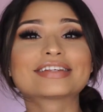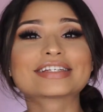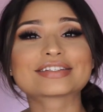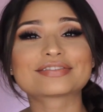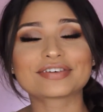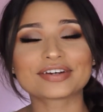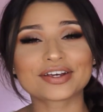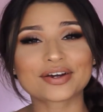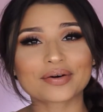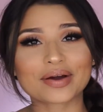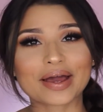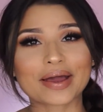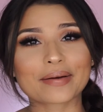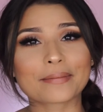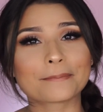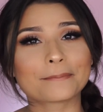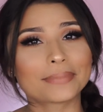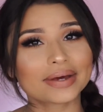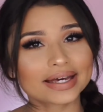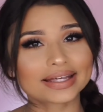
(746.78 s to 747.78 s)
this video
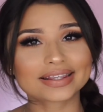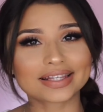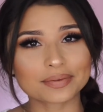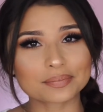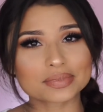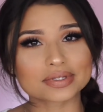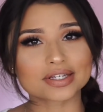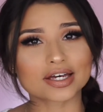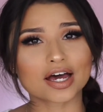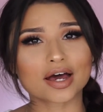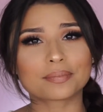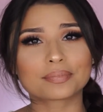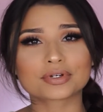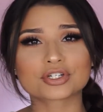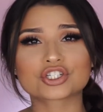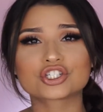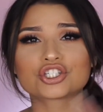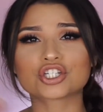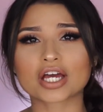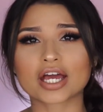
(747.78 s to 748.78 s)
a big thumbs up,
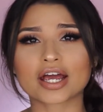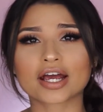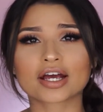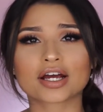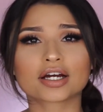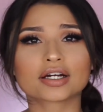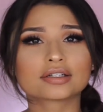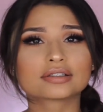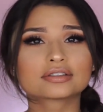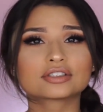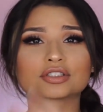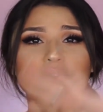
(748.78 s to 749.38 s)
share,